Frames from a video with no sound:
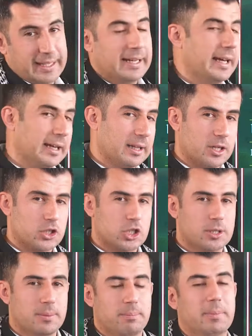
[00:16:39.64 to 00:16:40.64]
in
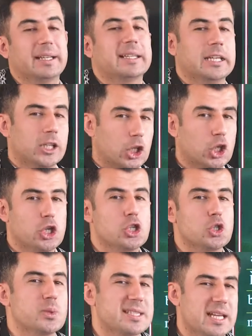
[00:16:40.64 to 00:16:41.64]
English, but in
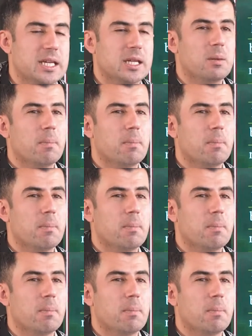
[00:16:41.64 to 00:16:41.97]
Kurdish we say